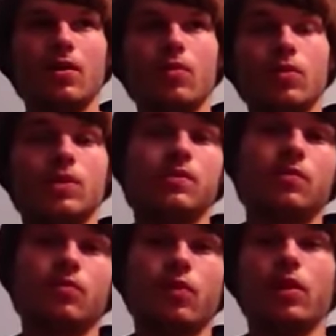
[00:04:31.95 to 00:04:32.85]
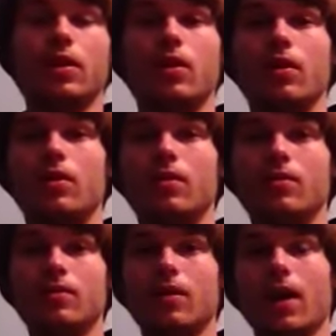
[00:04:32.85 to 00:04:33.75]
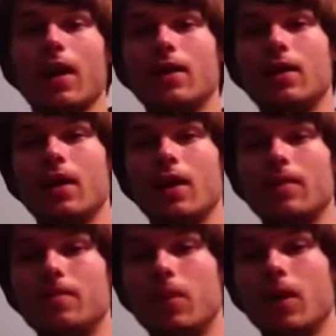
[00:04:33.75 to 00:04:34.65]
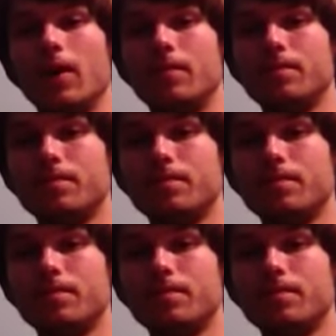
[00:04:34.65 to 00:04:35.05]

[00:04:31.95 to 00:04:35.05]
was really good, and uh, but